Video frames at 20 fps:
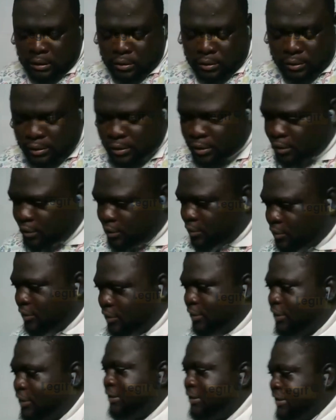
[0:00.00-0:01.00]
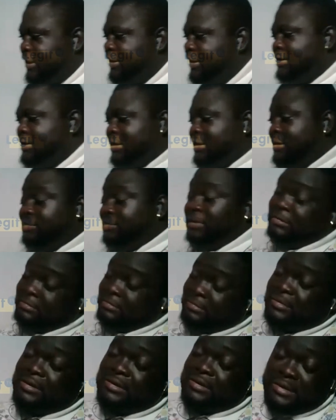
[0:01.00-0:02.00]
Going on. Well,
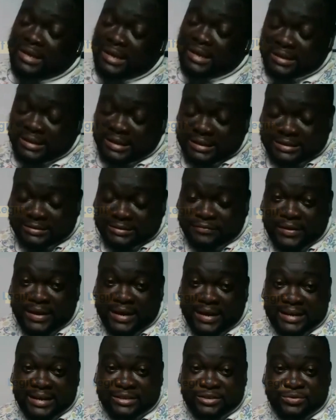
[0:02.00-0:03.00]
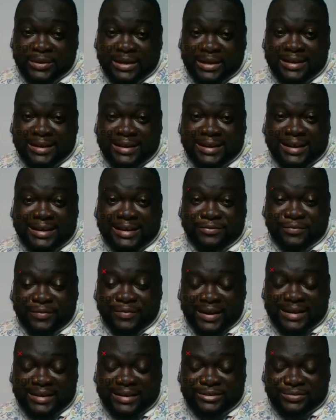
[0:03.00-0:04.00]
that's fine as well.
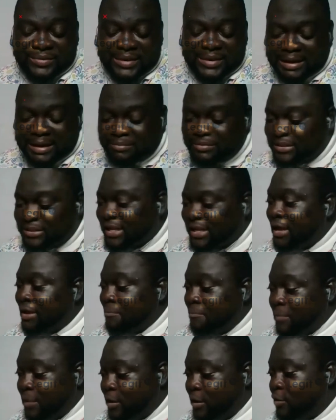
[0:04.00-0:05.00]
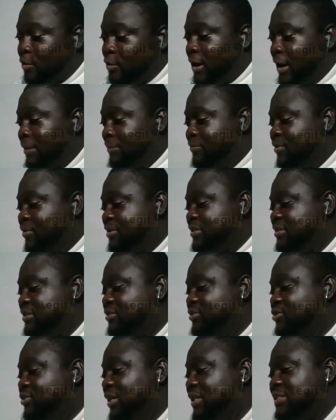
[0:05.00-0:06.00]
I'm just
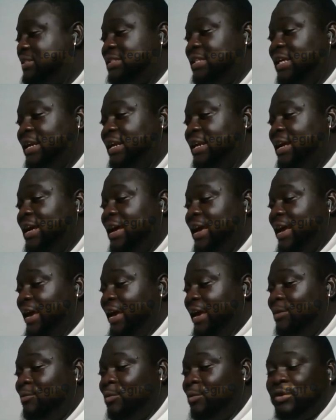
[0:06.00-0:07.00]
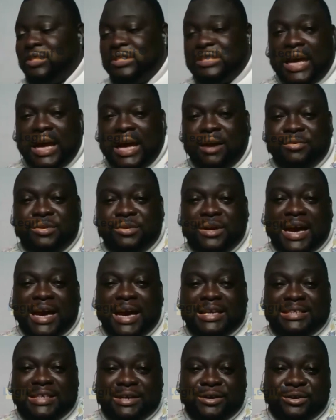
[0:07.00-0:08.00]
interested in how you
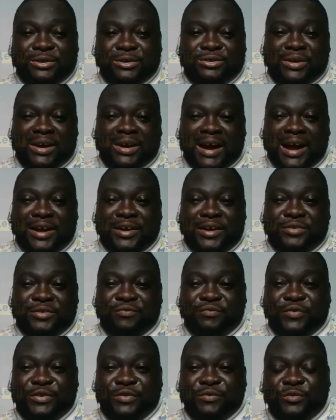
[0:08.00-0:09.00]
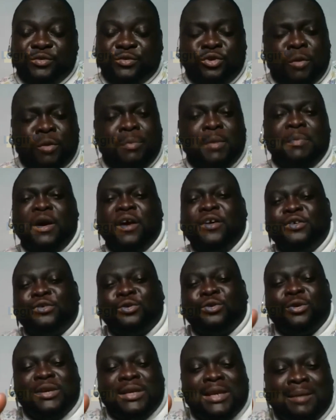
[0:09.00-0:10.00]
guys are going to carry on for this. People are already
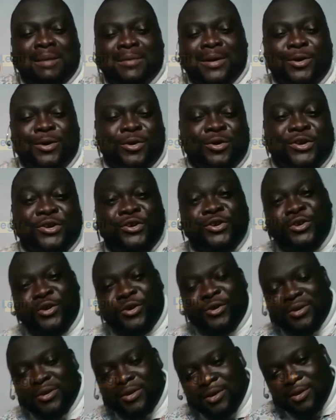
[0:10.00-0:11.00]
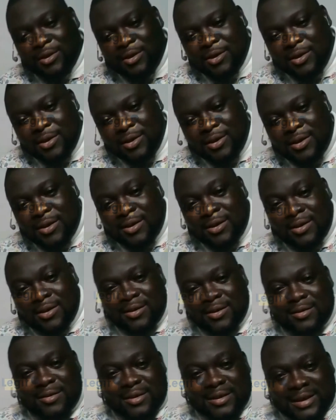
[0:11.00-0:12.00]
talking about your reunion
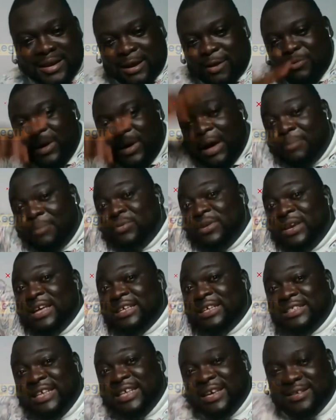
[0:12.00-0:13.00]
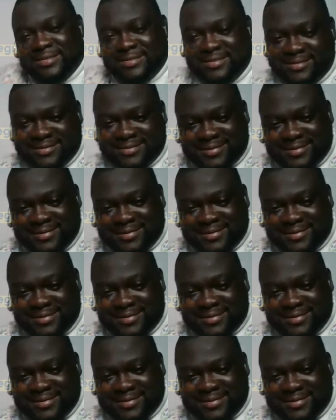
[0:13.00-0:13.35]
that will happen next year.